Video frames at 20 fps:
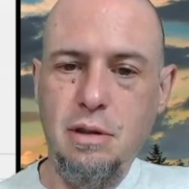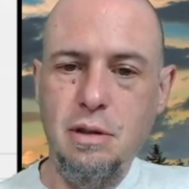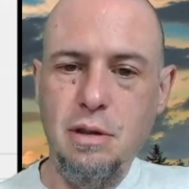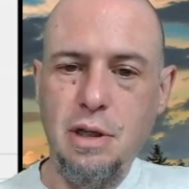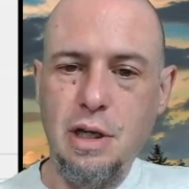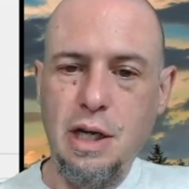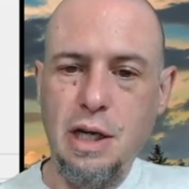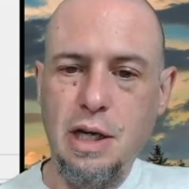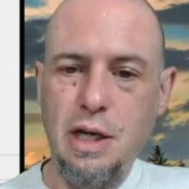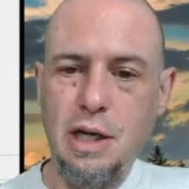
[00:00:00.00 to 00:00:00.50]

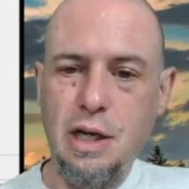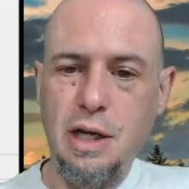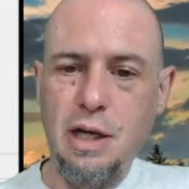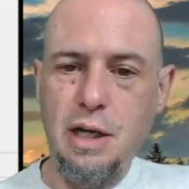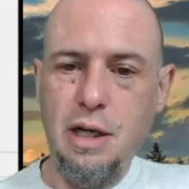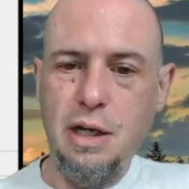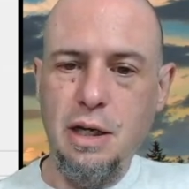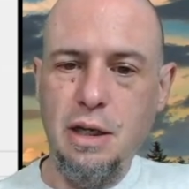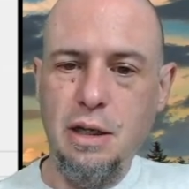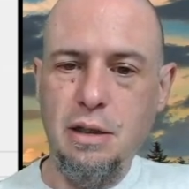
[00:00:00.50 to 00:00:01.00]

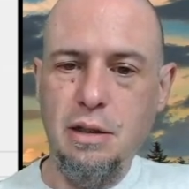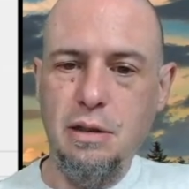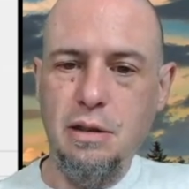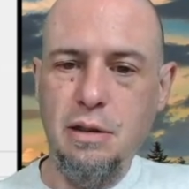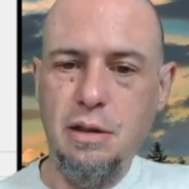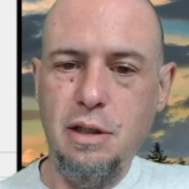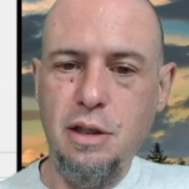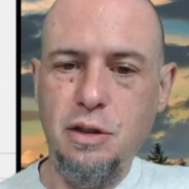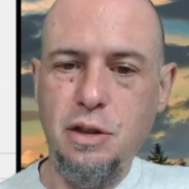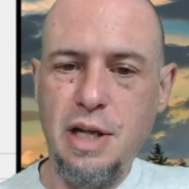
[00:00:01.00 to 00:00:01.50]
uh,
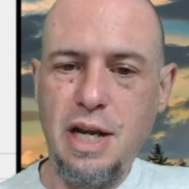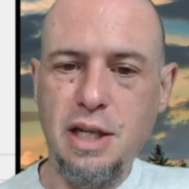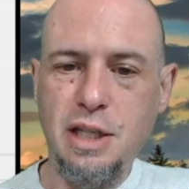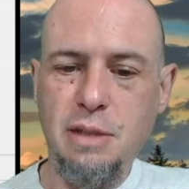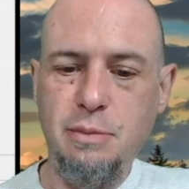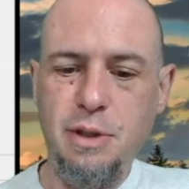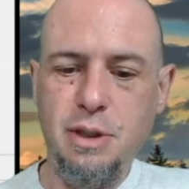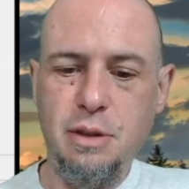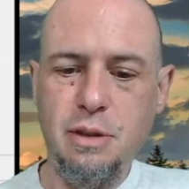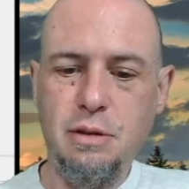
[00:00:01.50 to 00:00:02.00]
this should
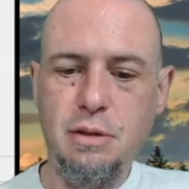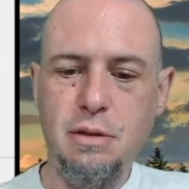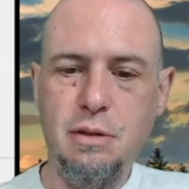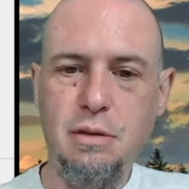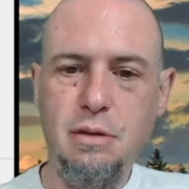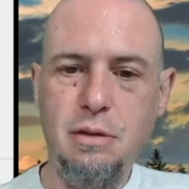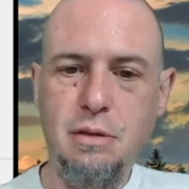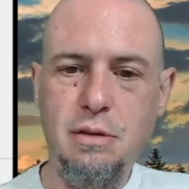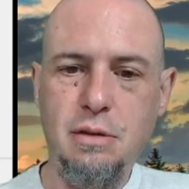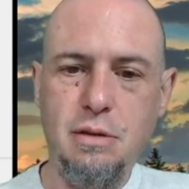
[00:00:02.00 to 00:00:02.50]
actually be
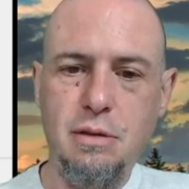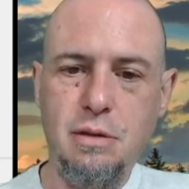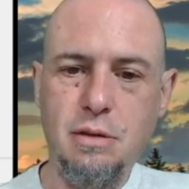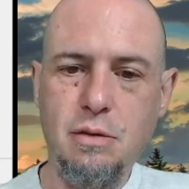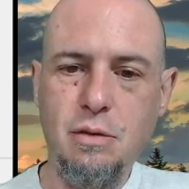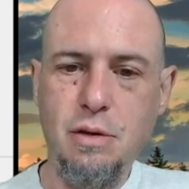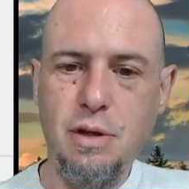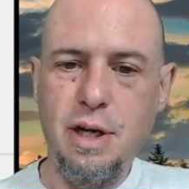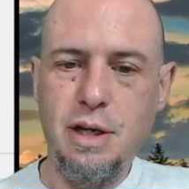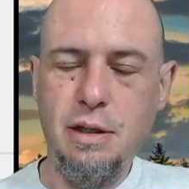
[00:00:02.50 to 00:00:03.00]

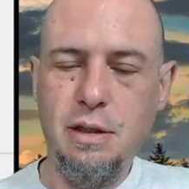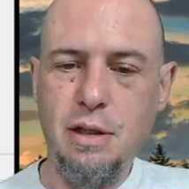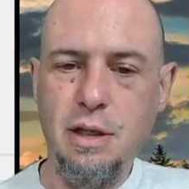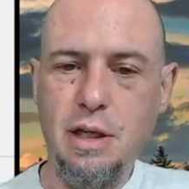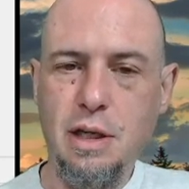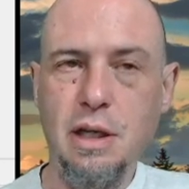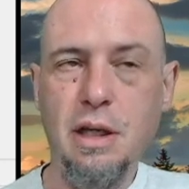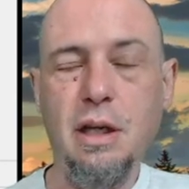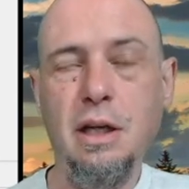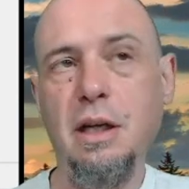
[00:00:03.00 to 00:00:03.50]
score,
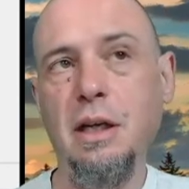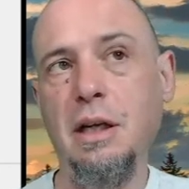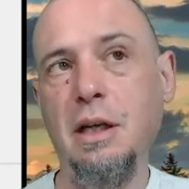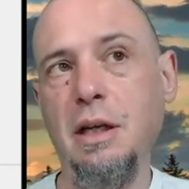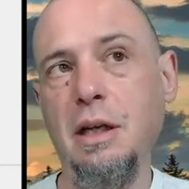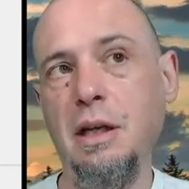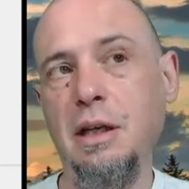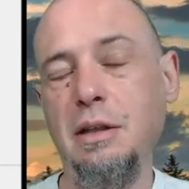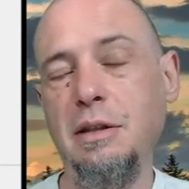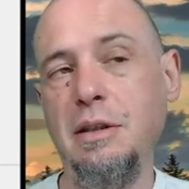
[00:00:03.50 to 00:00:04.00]

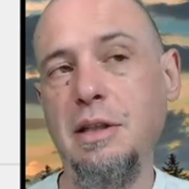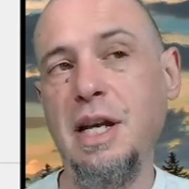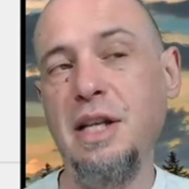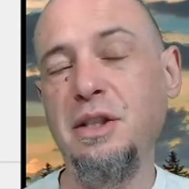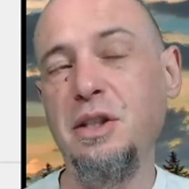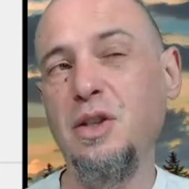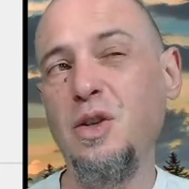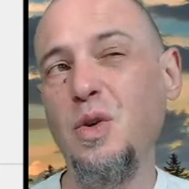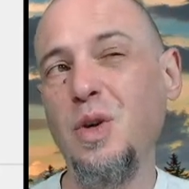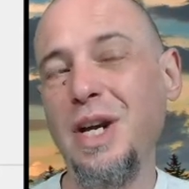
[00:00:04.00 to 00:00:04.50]
uh, it's not
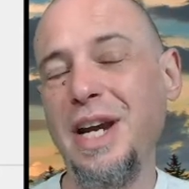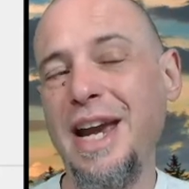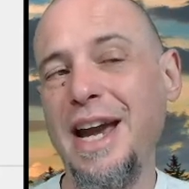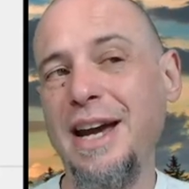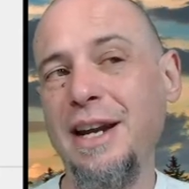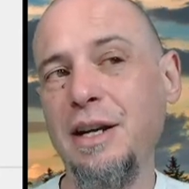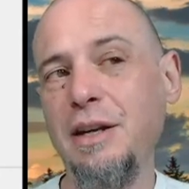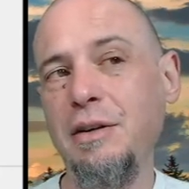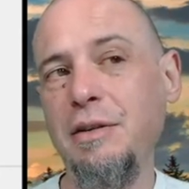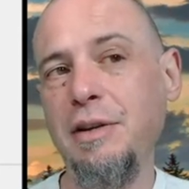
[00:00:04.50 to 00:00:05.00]
score
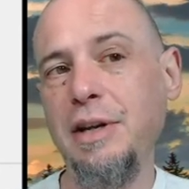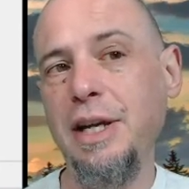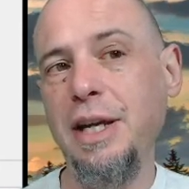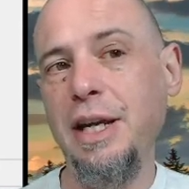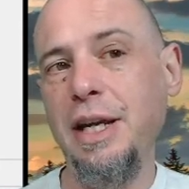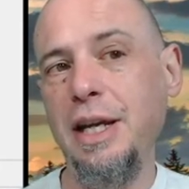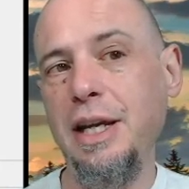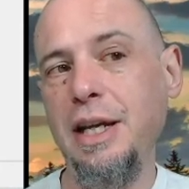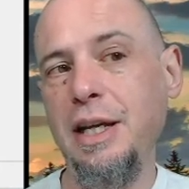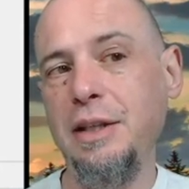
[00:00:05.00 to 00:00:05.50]

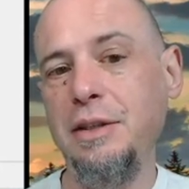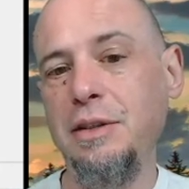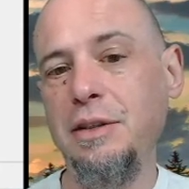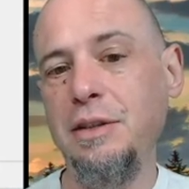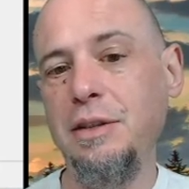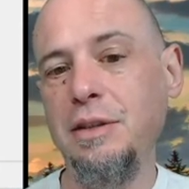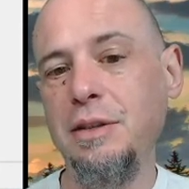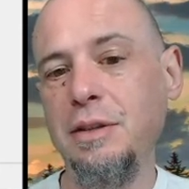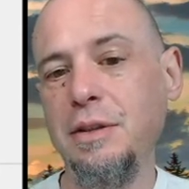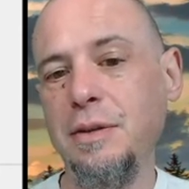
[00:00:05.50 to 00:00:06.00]
category,
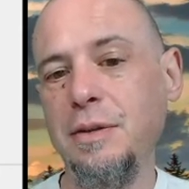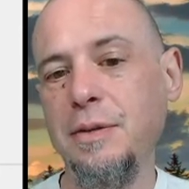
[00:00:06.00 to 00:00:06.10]
it's